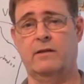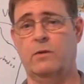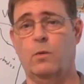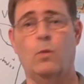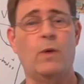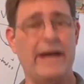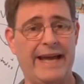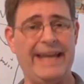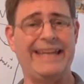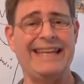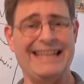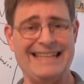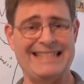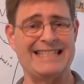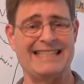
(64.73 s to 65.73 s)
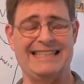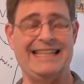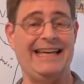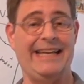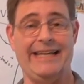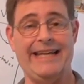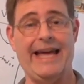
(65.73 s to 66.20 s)
the way it's
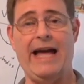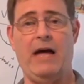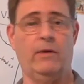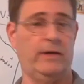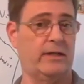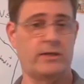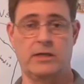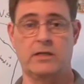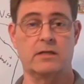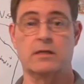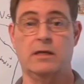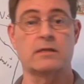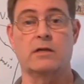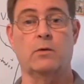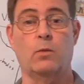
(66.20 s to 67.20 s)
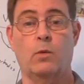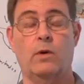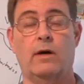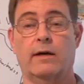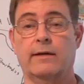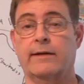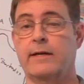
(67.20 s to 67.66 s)
laid out. It just doesn't
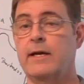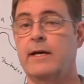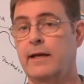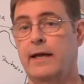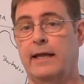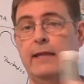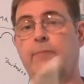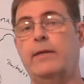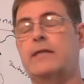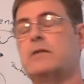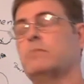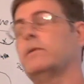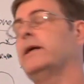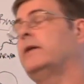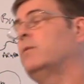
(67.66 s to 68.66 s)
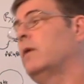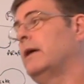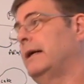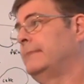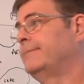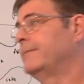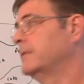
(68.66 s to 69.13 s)
work. And let me explain
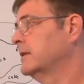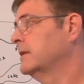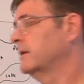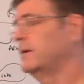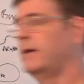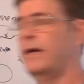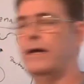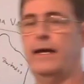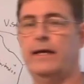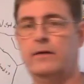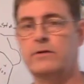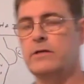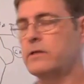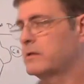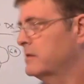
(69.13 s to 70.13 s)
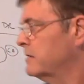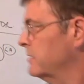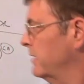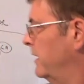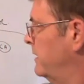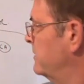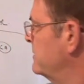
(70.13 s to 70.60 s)
why.
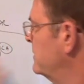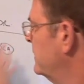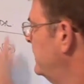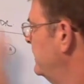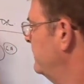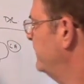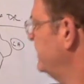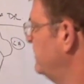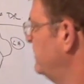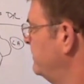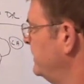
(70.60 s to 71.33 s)
Here's the Caribbean